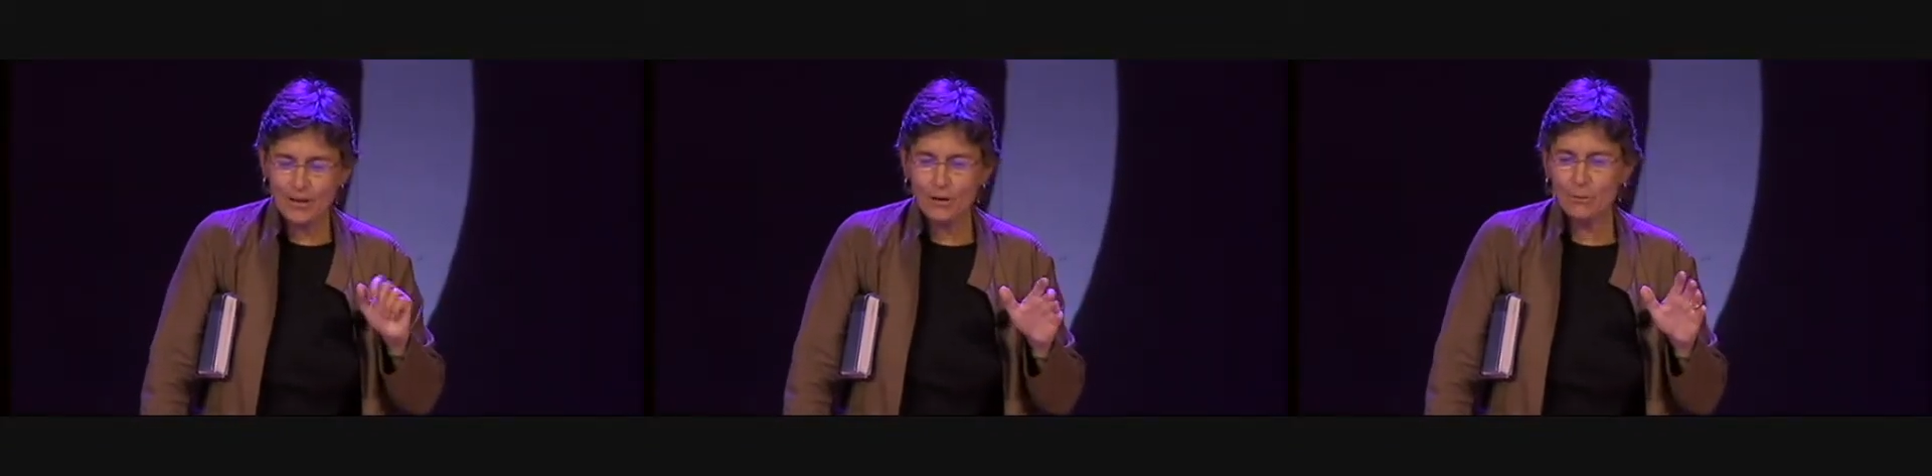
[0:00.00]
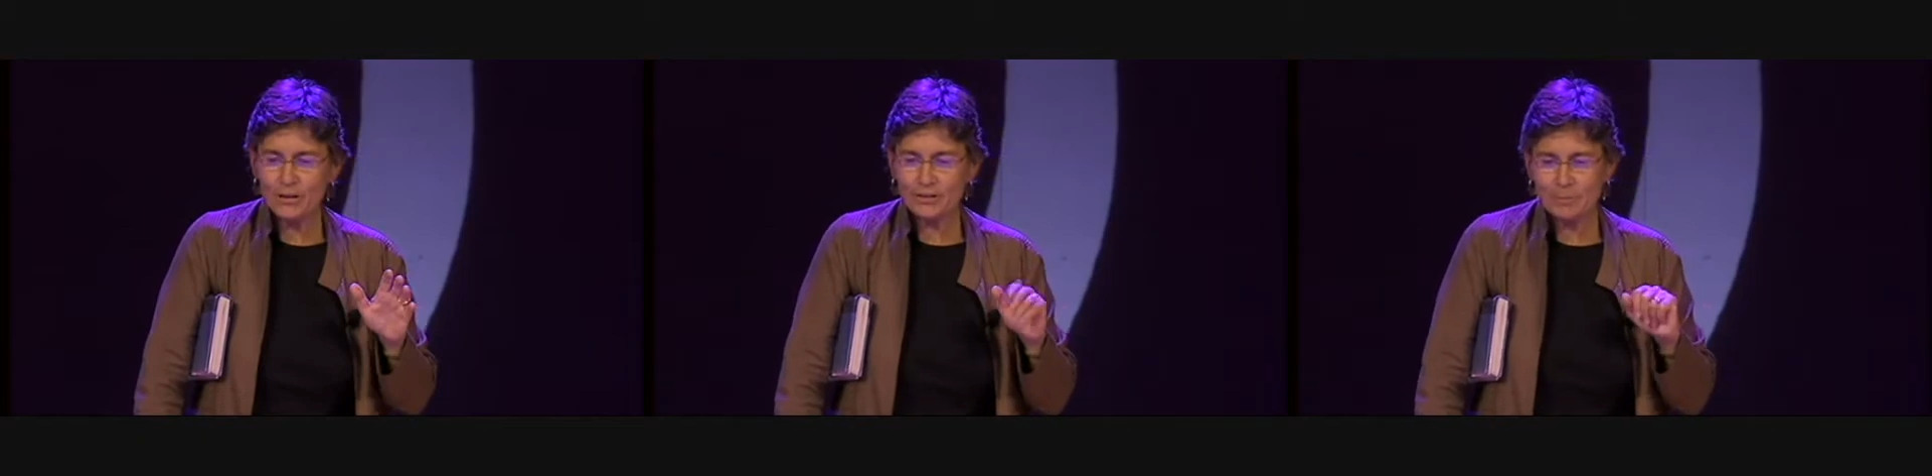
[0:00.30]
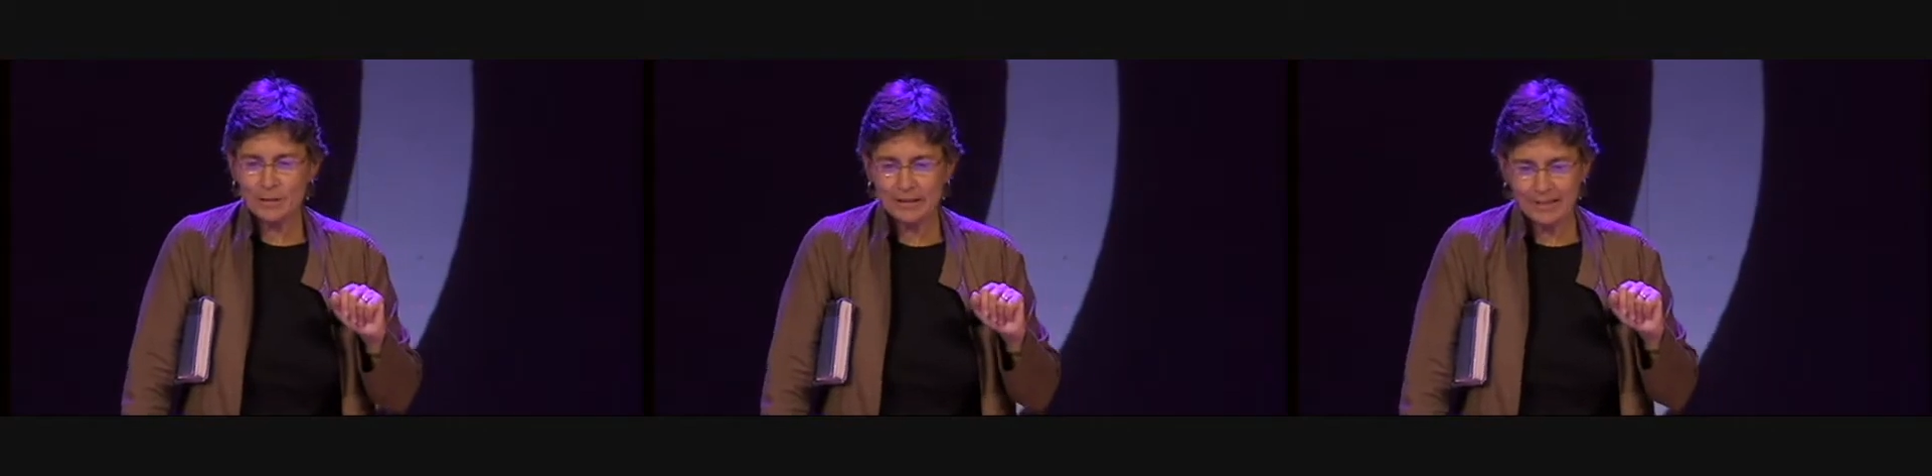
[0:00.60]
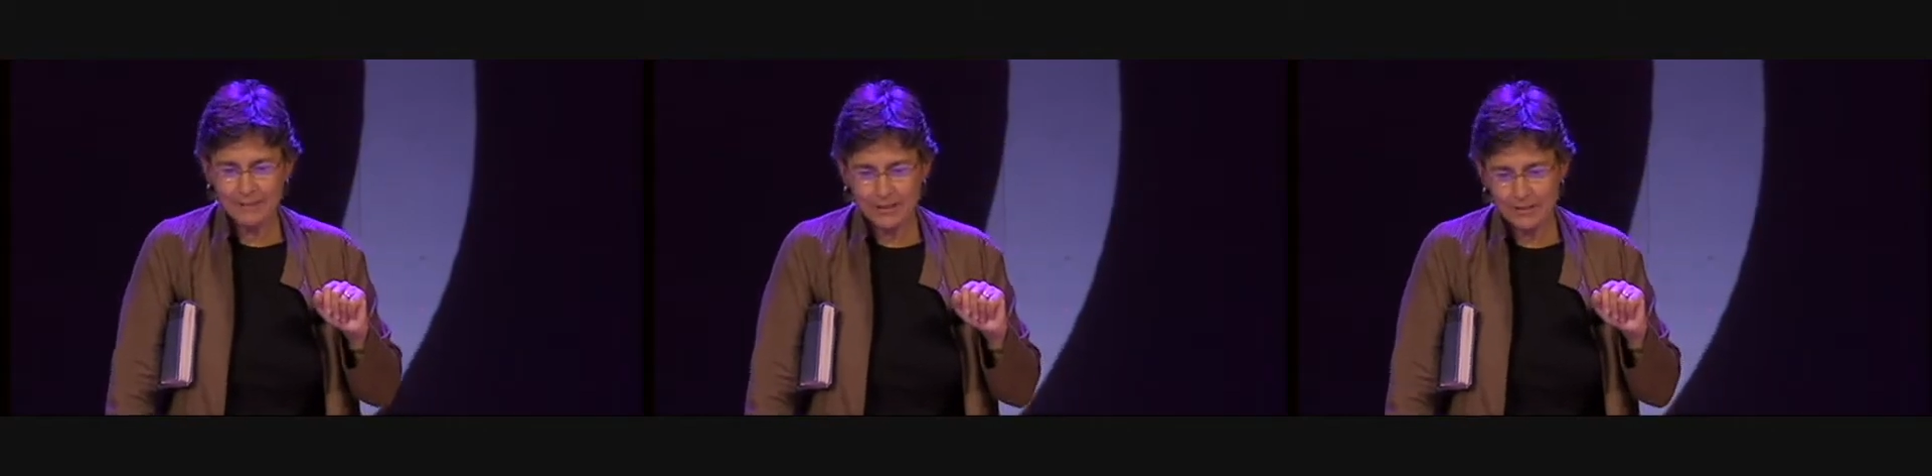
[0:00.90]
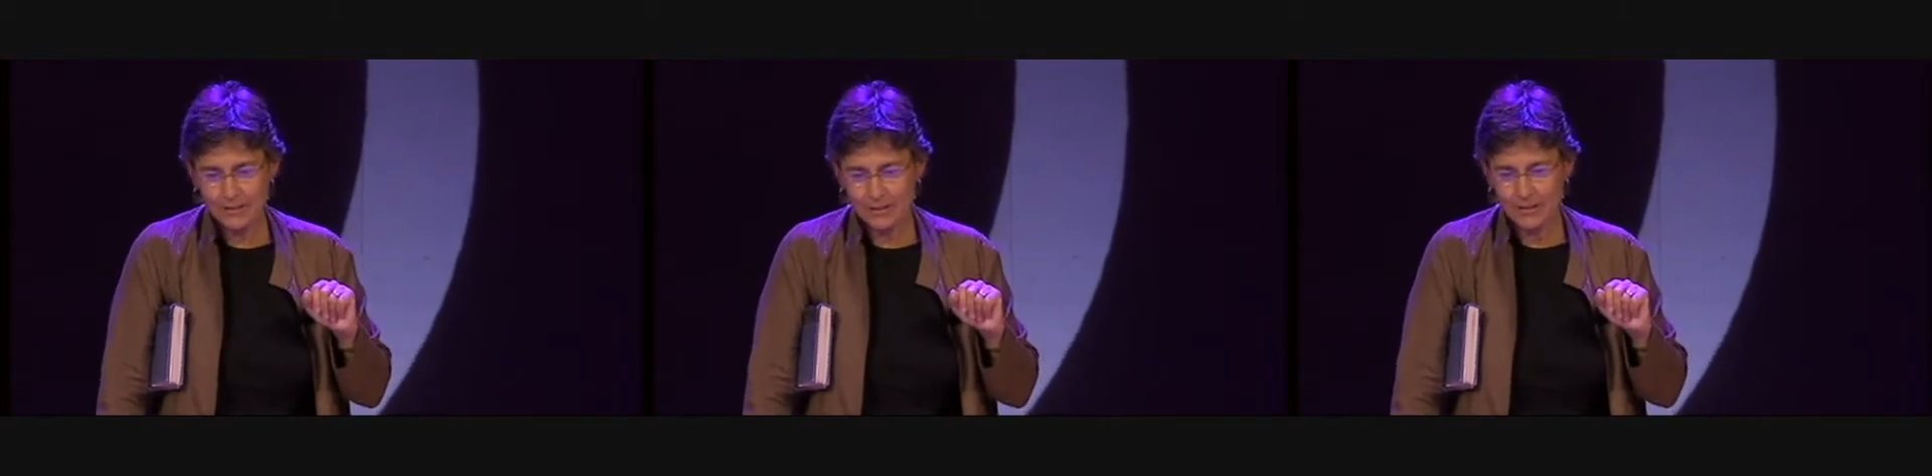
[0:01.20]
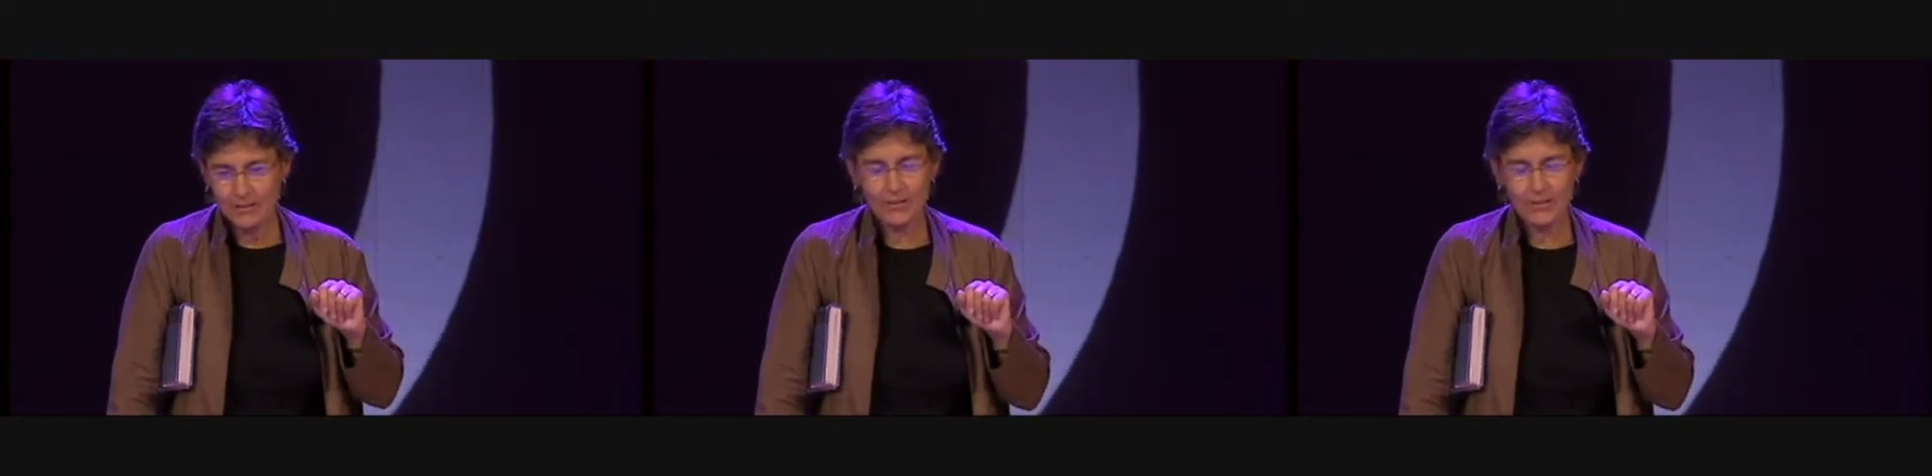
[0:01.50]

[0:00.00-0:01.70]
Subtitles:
note went something like this.